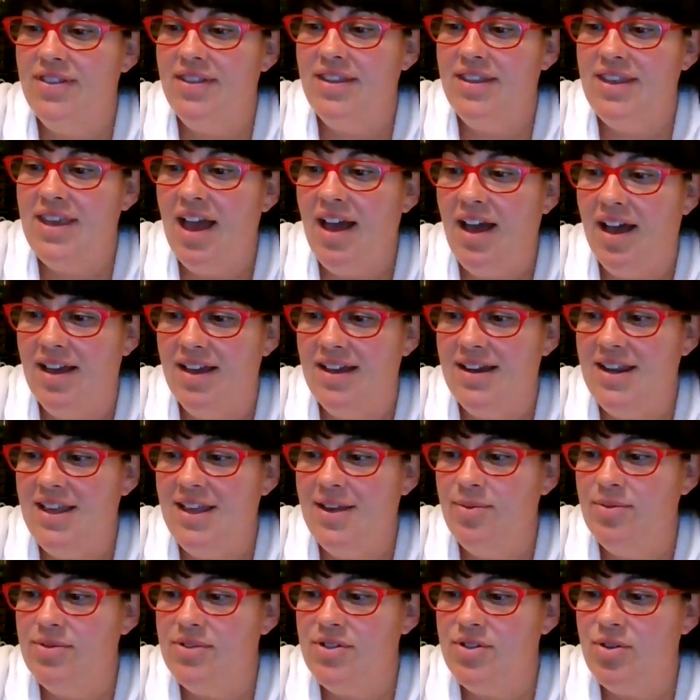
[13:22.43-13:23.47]
Yeah, and
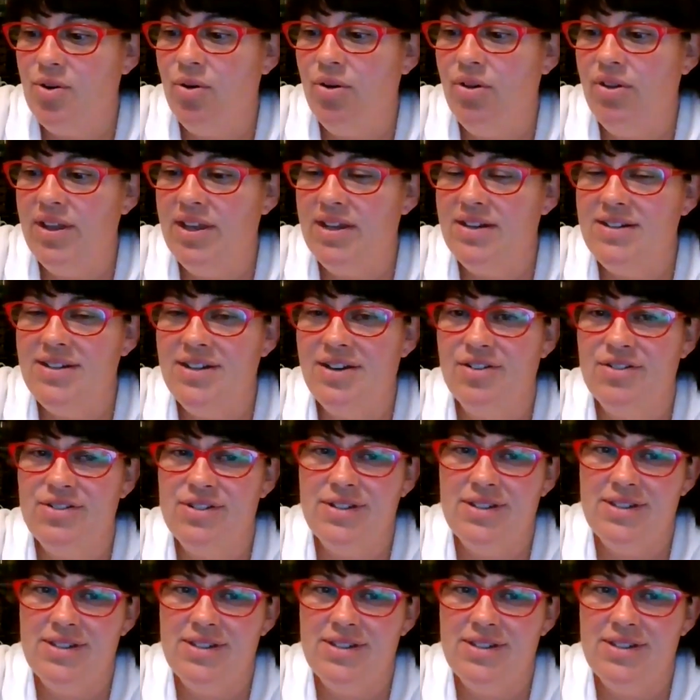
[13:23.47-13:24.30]
he was totally in tears.